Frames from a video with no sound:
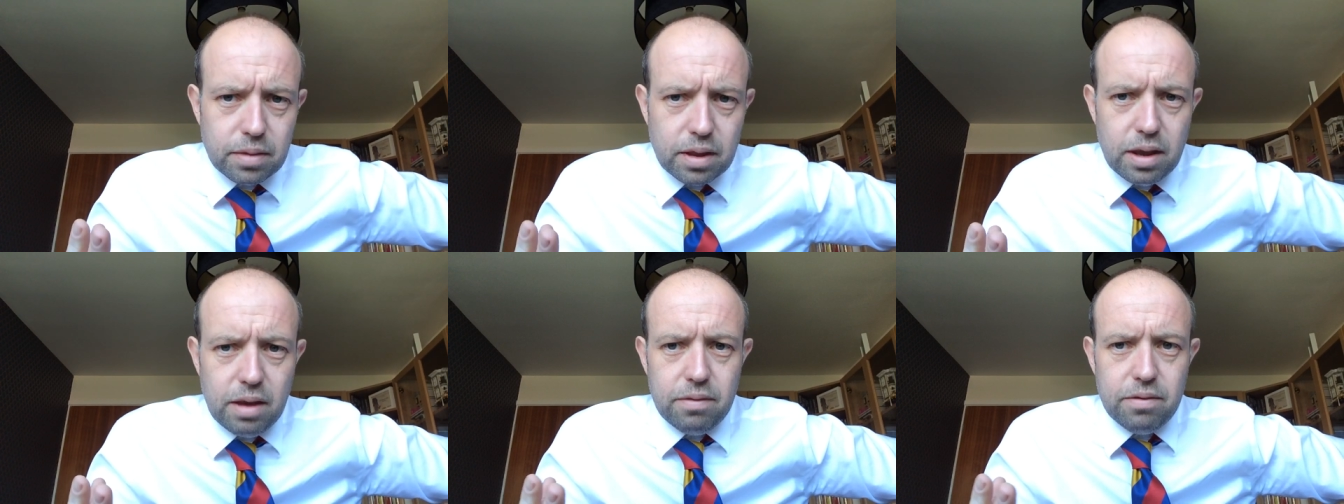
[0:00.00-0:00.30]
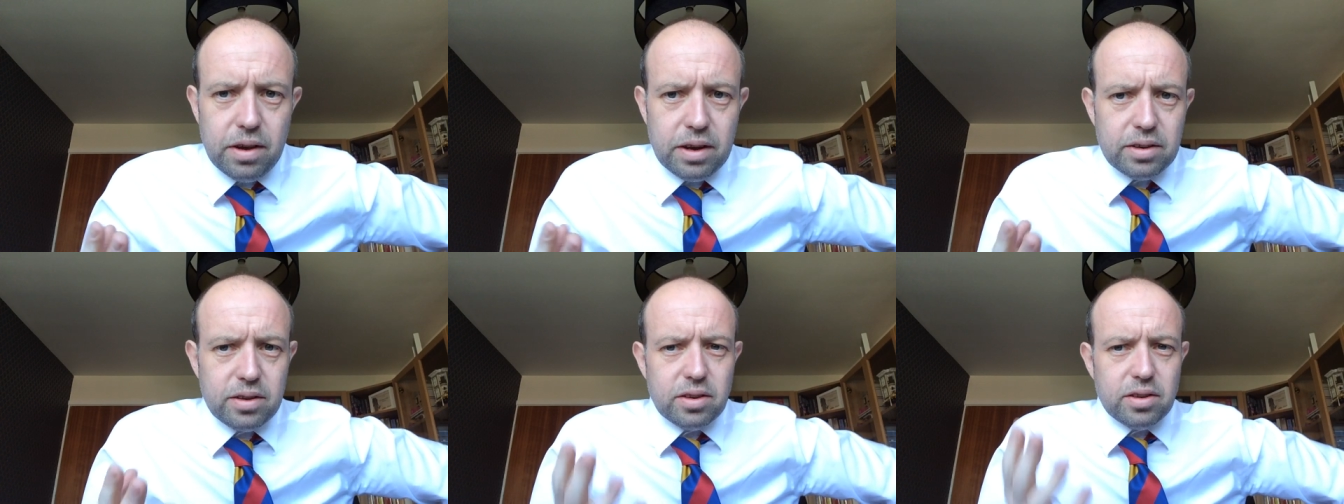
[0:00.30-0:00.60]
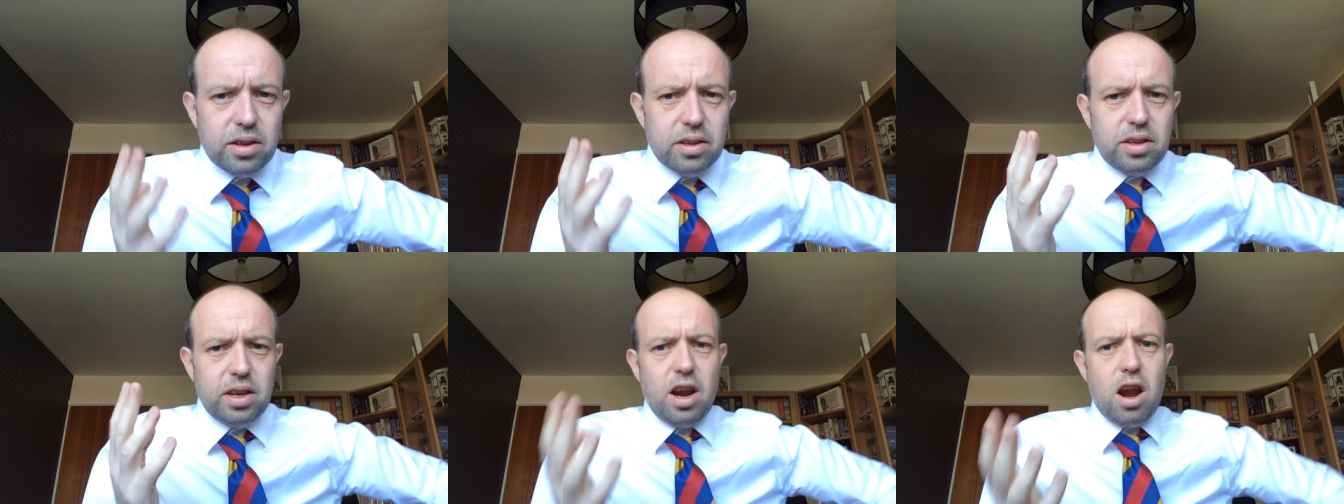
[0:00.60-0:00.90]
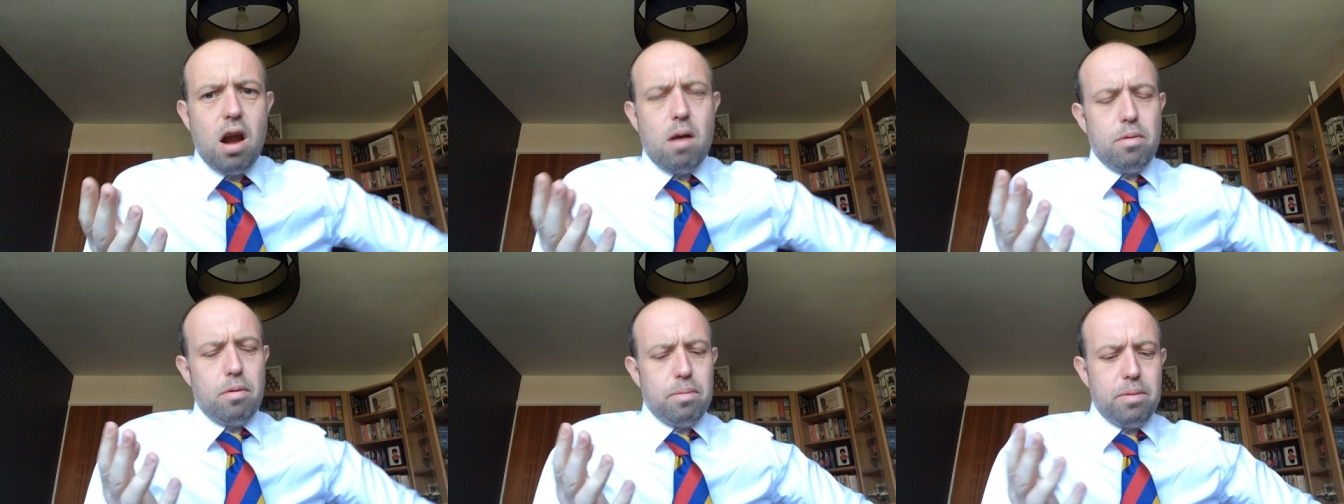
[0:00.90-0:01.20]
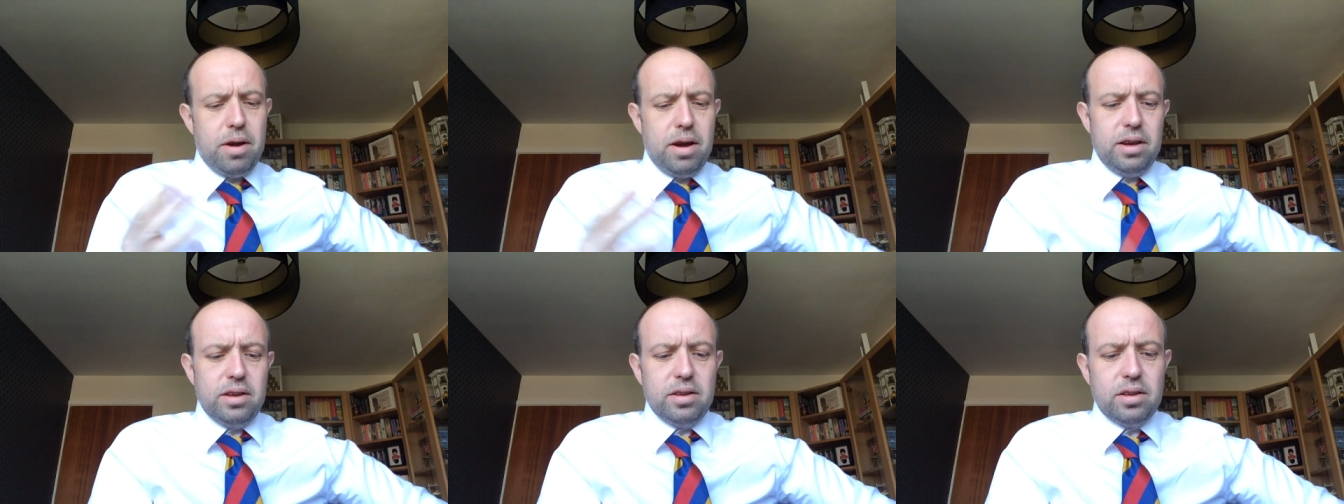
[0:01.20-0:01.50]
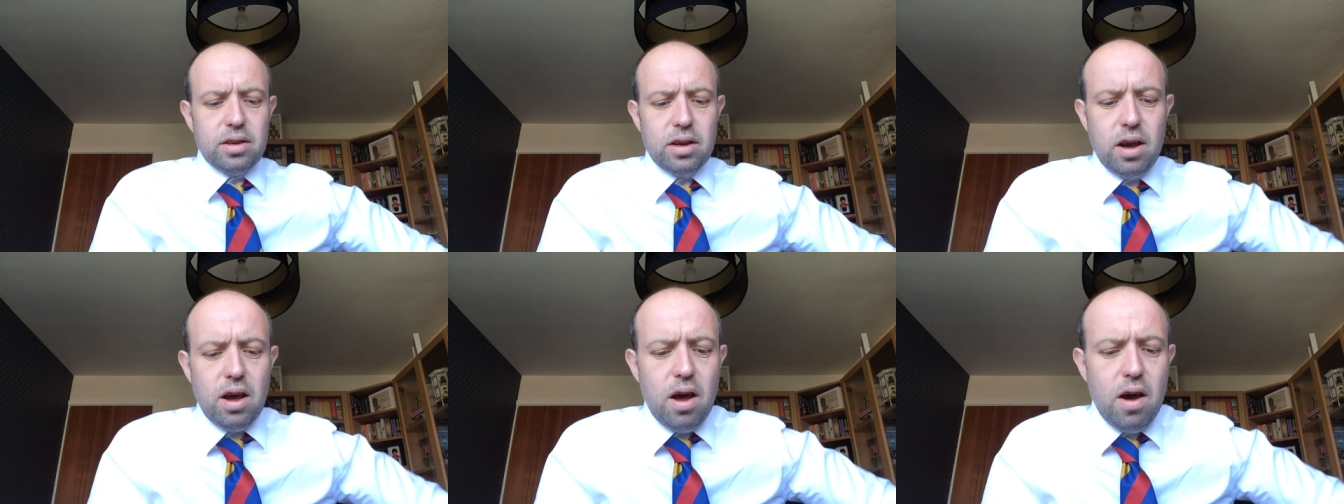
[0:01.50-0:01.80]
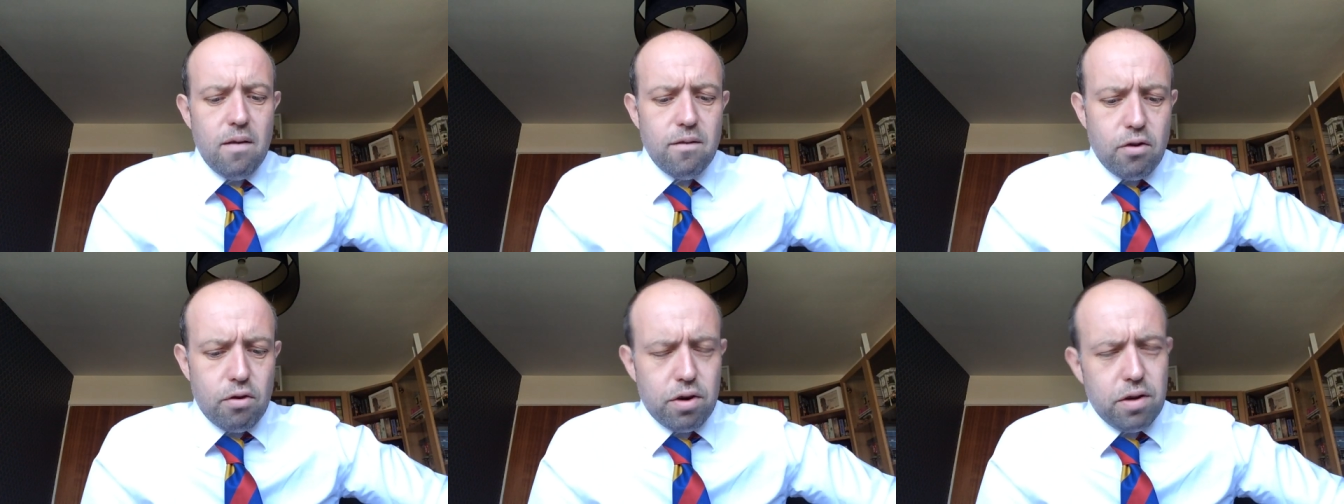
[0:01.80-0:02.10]
He thinks it's a terrible place
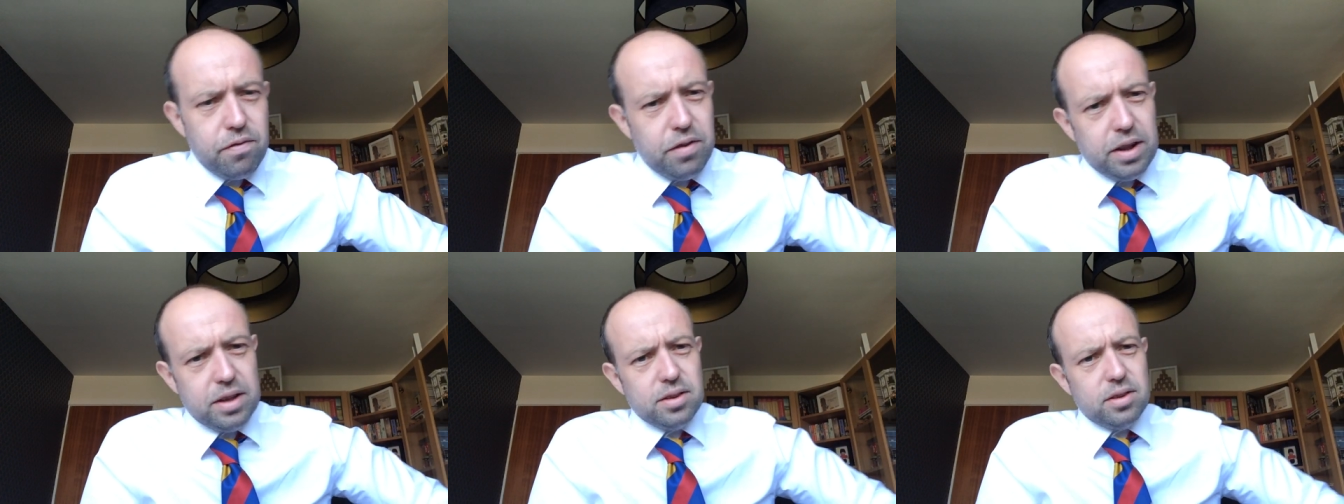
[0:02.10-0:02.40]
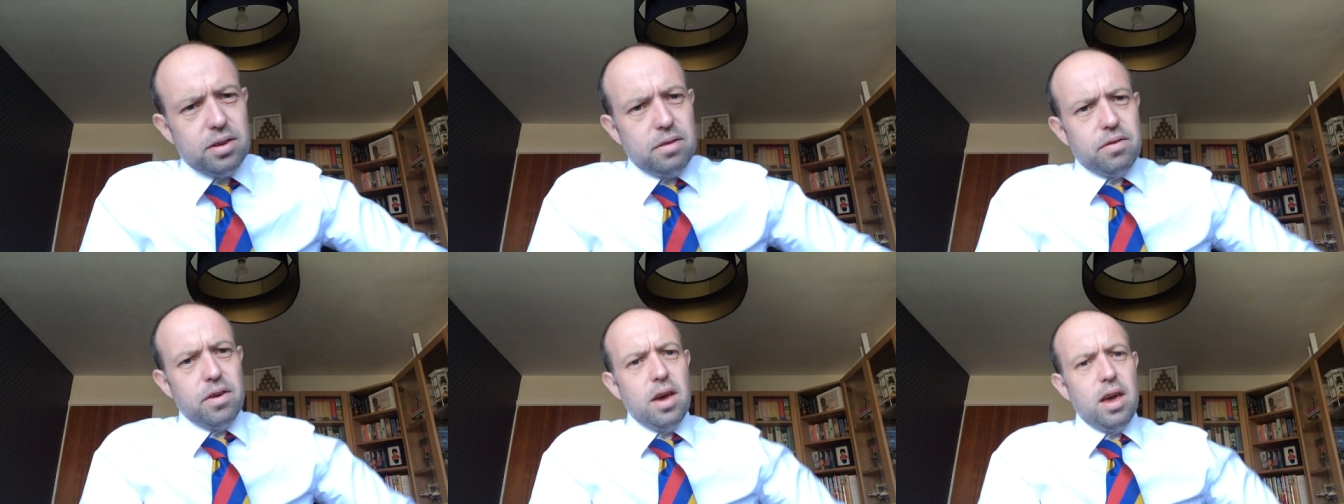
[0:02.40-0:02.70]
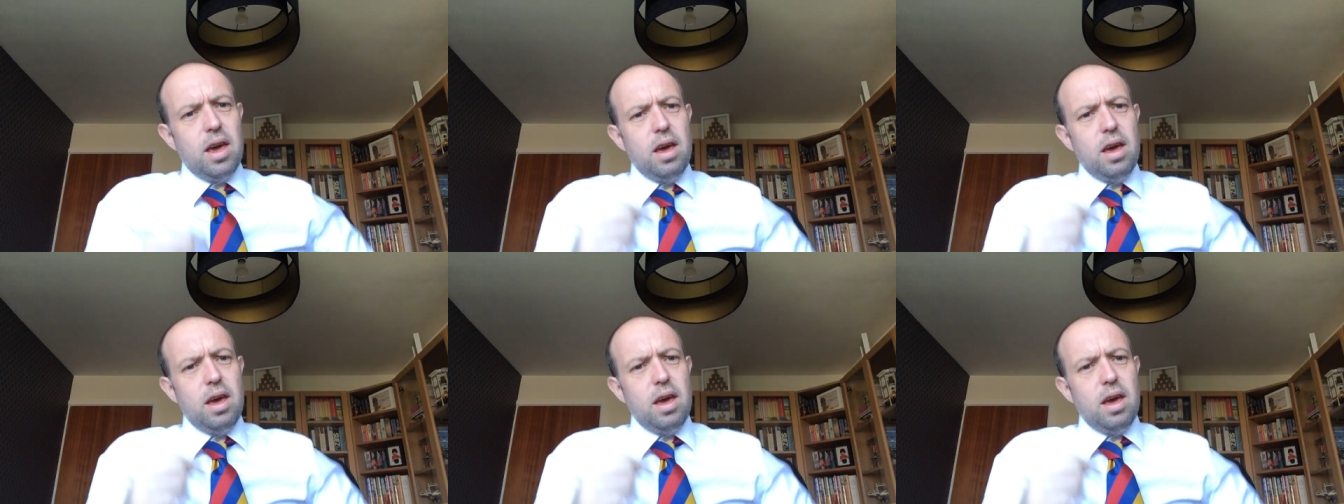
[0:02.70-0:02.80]
for an offensive.